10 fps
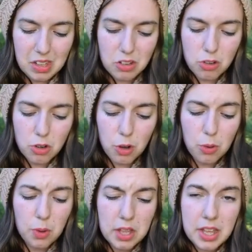So
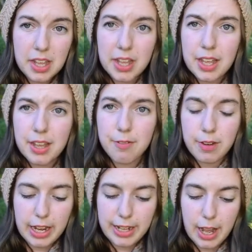no
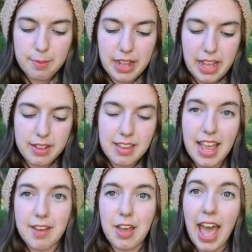finished objects. I
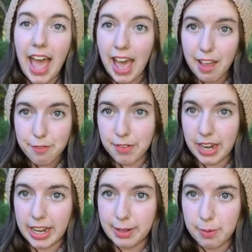have a
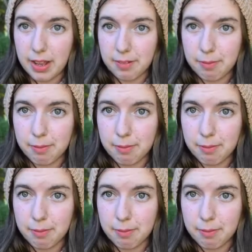half-finished one.